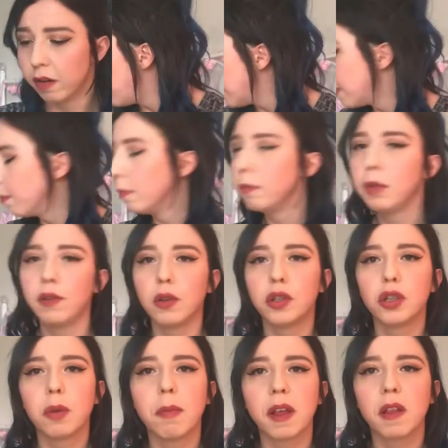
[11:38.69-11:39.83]
Let's move on to
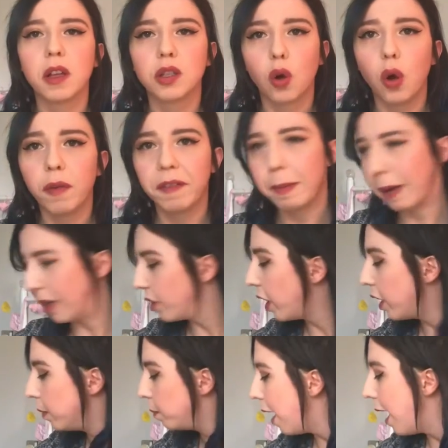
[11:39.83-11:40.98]
something that's hopefully
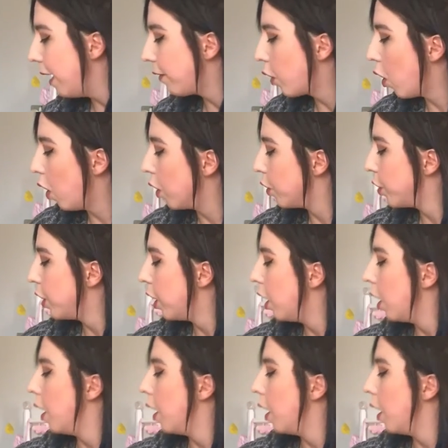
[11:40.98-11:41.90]
better. I've got